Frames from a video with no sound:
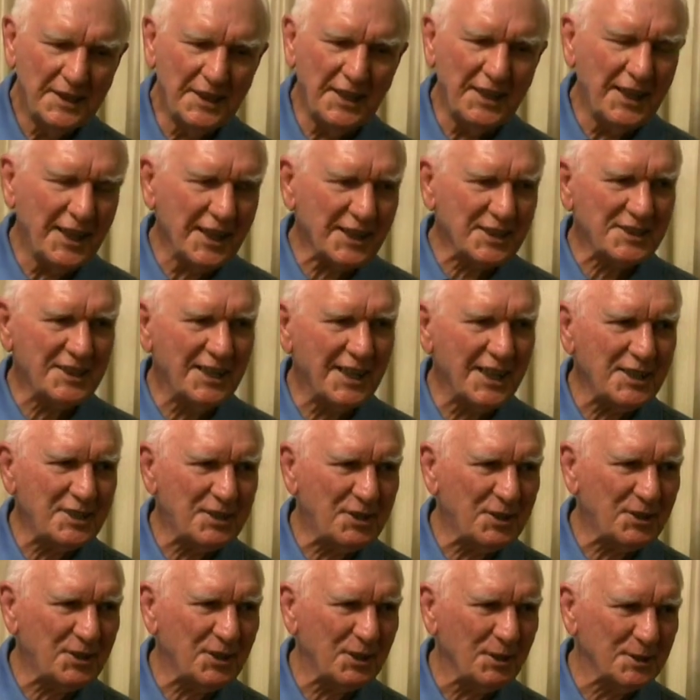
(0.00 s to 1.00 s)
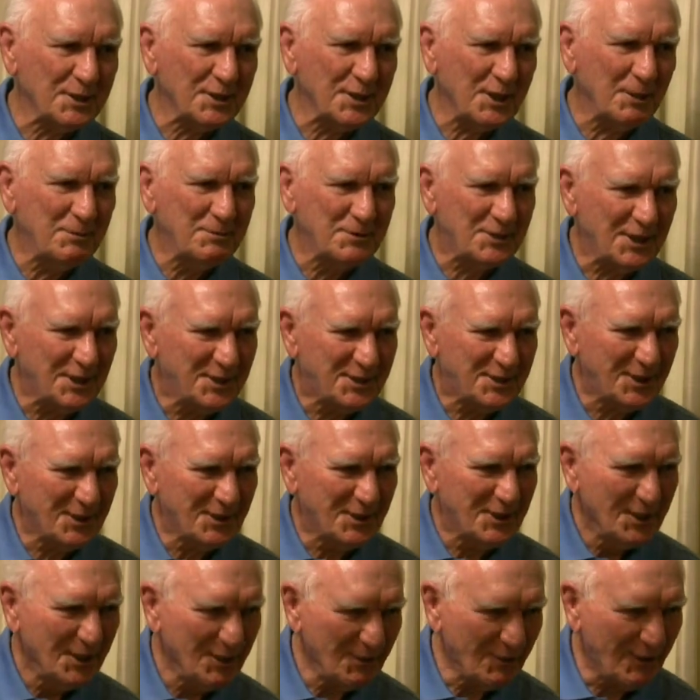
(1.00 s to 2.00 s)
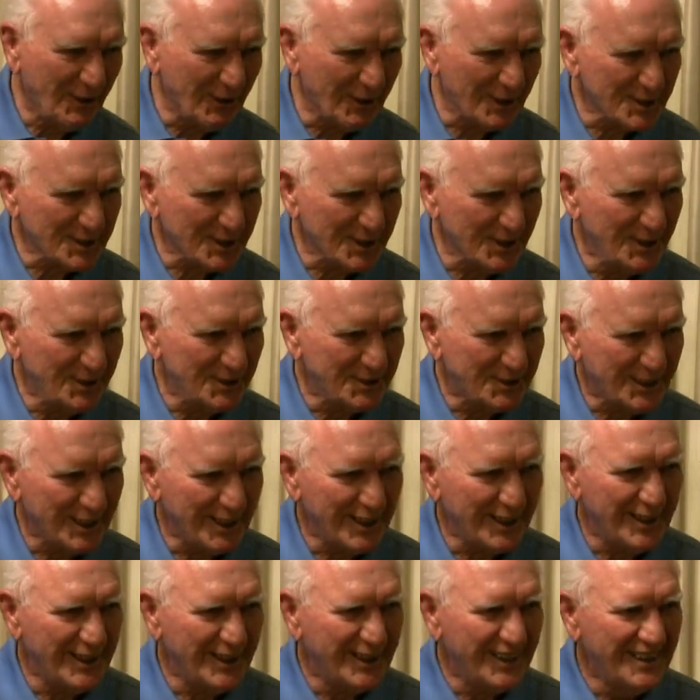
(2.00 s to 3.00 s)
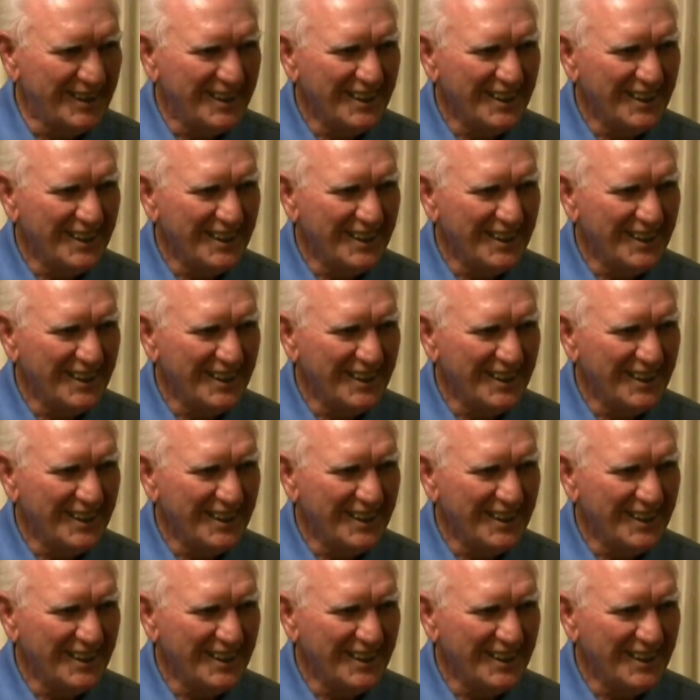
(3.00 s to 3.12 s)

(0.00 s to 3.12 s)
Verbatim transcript: the next day she shows up, she's the first lieutenant.